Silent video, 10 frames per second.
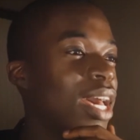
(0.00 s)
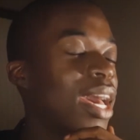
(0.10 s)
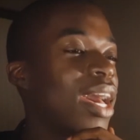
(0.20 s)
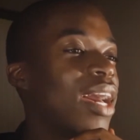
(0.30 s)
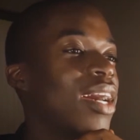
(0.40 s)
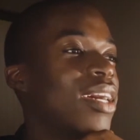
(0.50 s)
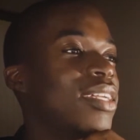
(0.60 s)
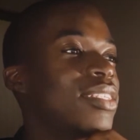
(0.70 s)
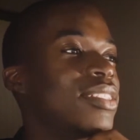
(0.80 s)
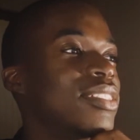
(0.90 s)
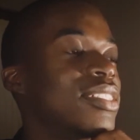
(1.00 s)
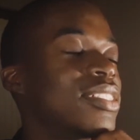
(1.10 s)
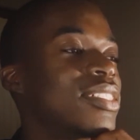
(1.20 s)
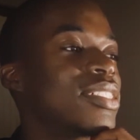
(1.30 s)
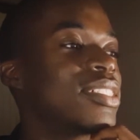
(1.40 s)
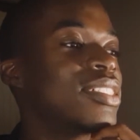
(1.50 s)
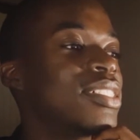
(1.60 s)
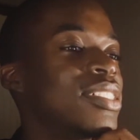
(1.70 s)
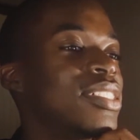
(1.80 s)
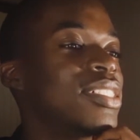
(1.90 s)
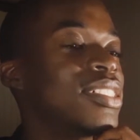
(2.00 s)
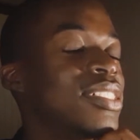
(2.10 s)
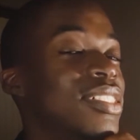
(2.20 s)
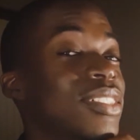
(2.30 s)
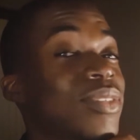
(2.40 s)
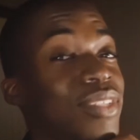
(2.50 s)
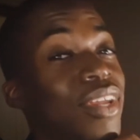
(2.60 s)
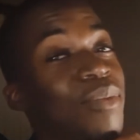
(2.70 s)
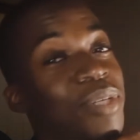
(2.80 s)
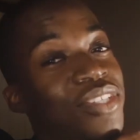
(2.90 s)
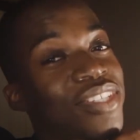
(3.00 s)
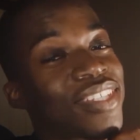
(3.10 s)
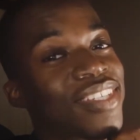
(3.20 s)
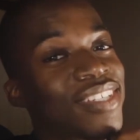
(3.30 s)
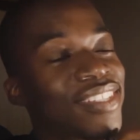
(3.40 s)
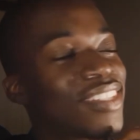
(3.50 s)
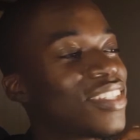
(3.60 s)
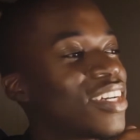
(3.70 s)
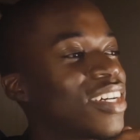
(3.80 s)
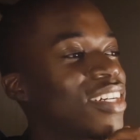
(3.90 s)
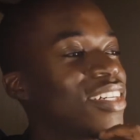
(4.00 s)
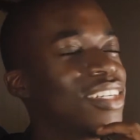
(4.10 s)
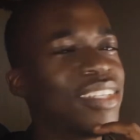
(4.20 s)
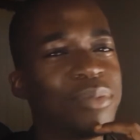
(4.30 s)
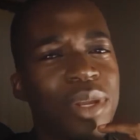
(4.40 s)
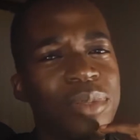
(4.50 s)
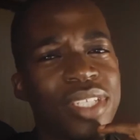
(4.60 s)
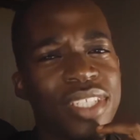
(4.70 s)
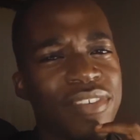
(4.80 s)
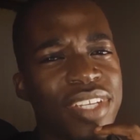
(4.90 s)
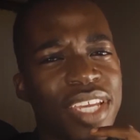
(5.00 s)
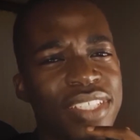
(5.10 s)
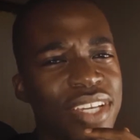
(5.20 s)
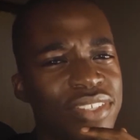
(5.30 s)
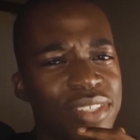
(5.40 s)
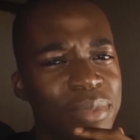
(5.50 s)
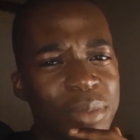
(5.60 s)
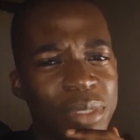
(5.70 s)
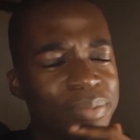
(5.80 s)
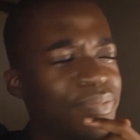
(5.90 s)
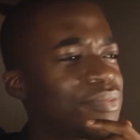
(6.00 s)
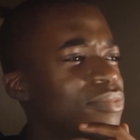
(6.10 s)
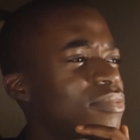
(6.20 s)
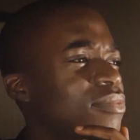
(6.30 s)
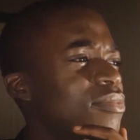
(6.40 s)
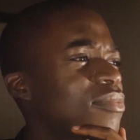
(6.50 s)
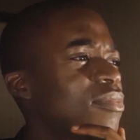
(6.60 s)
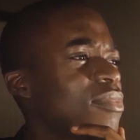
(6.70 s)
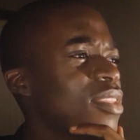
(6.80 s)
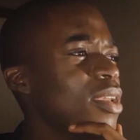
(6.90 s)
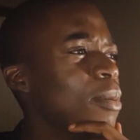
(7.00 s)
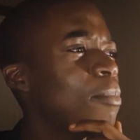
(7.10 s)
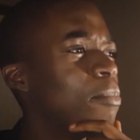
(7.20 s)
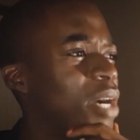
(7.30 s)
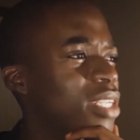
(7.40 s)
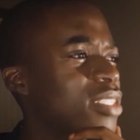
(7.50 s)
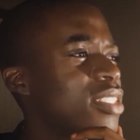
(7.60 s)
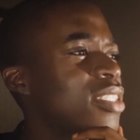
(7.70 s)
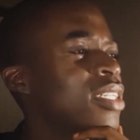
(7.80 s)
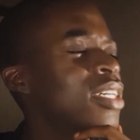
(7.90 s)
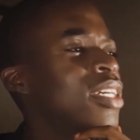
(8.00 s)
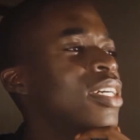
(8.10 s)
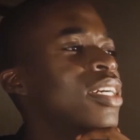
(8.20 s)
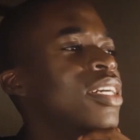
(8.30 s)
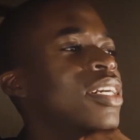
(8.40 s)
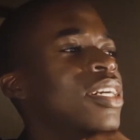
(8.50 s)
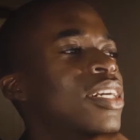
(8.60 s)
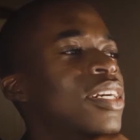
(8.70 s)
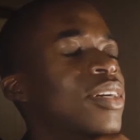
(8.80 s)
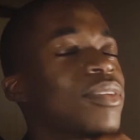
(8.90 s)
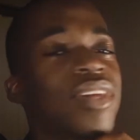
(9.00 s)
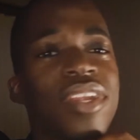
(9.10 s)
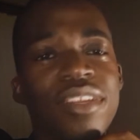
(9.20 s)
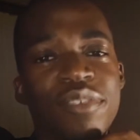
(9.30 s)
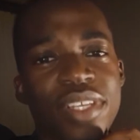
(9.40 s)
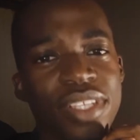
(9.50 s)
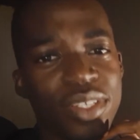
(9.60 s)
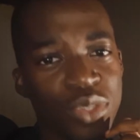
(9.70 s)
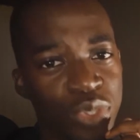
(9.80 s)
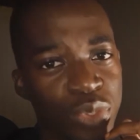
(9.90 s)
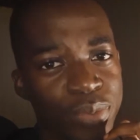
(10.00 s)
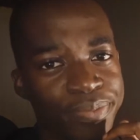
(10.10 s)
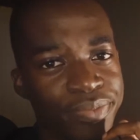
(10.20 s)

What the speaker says: and it was a lot of pictures. Probably 700-800 maybe. But without any further ado,